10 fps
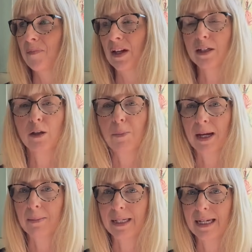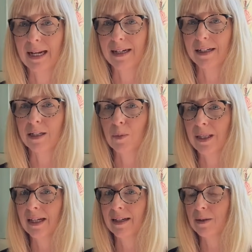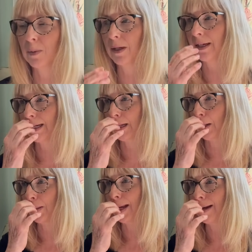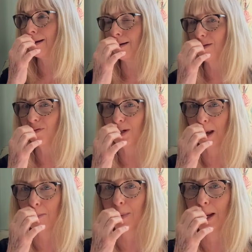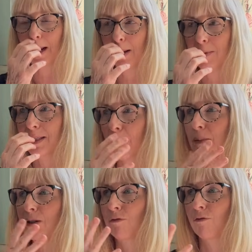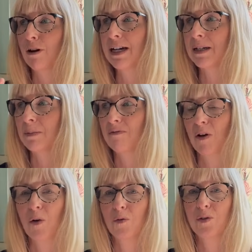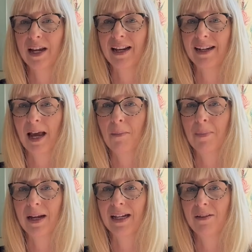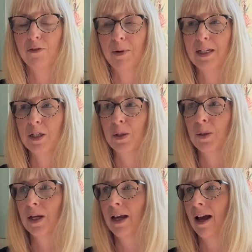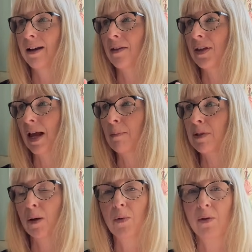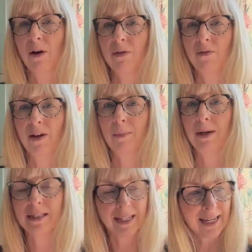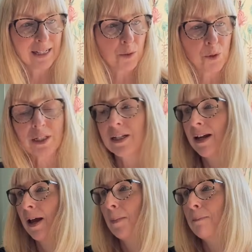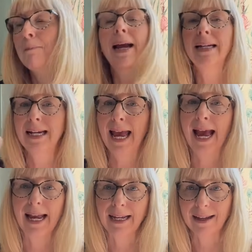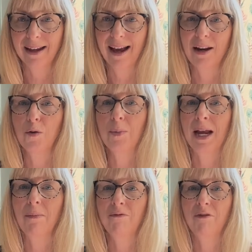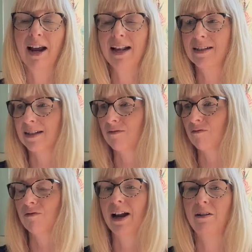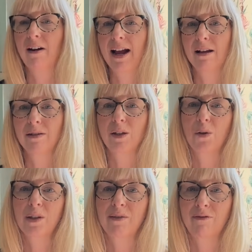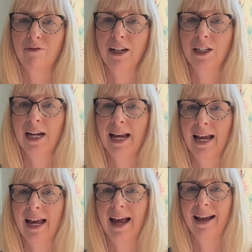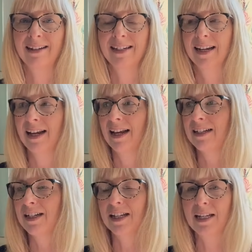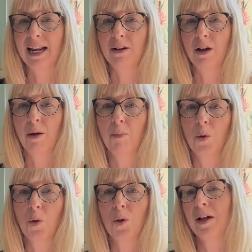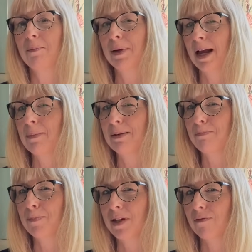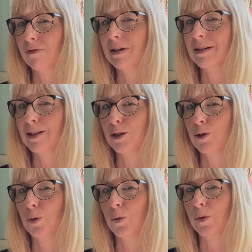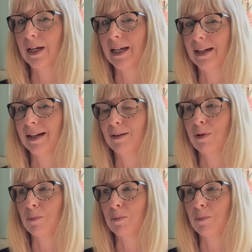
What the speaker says: until they became teenagers, when the kids were little, they loved camping. There was so much freedom involved in camping. And if you went to another campsite where there are other families, the kids all just made a gang and all became friends and ran around and got lots of fresh air and just had a ball. Became a different story with